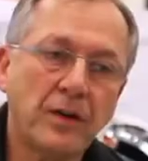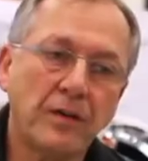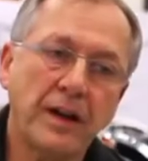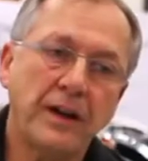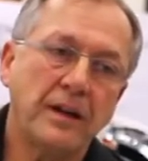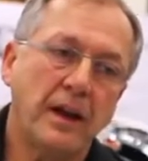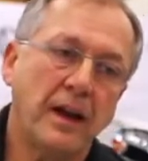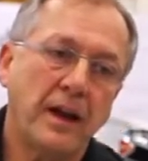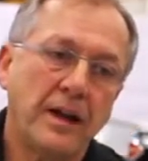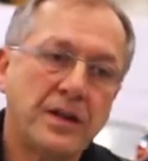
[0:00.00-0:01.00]
Reed,
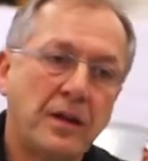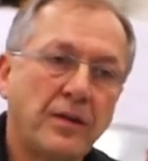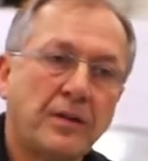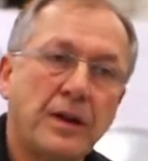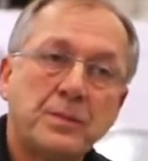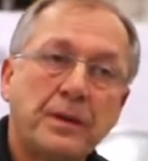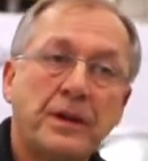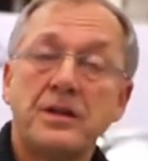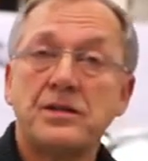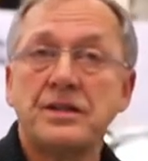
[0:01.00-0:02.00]
and I chair the
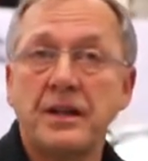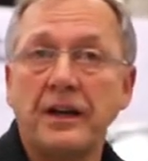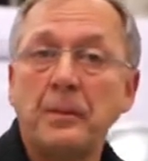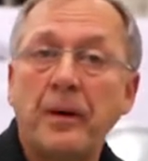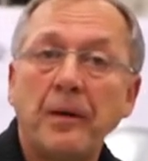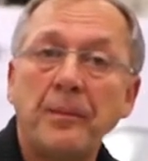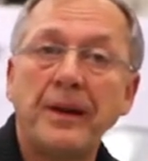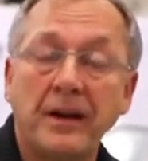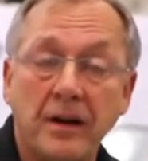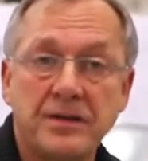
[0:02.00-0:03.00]
Transportation Design
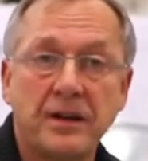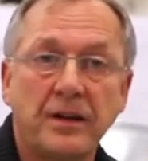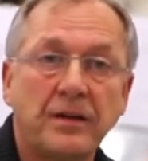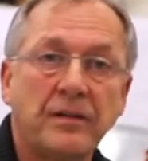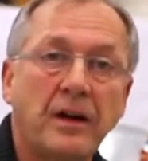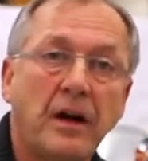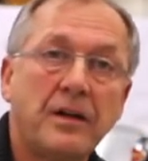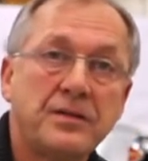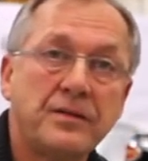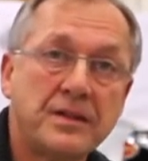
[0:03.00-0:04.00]
Department at Art Center
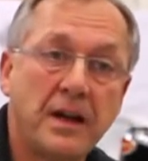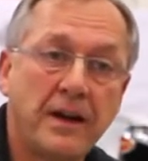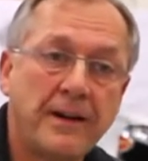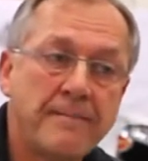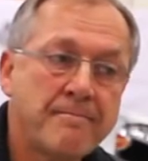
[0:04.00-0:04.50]
College of Design.